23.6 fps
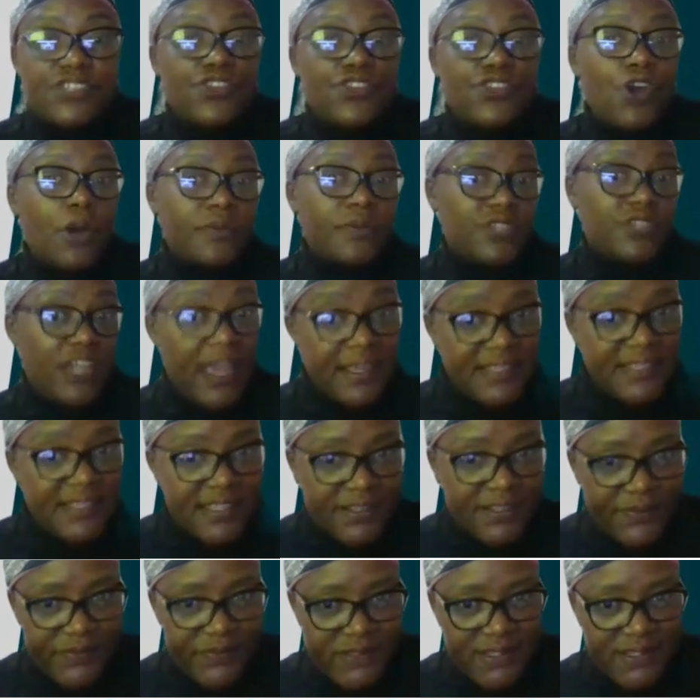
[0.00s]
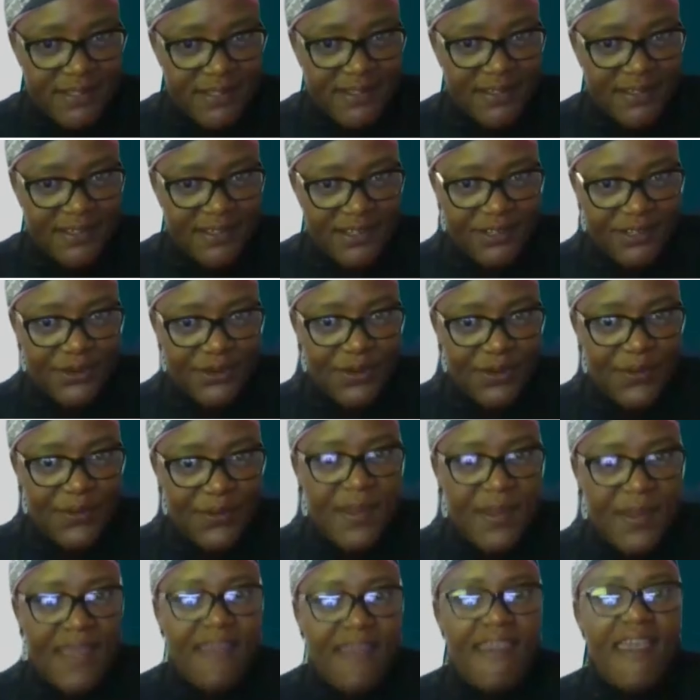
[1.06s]
as your objectives, you
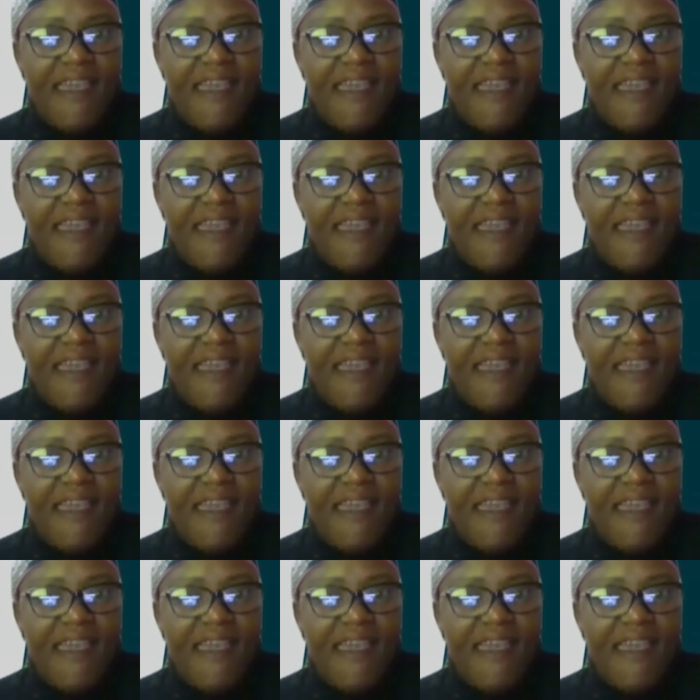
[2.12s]
know?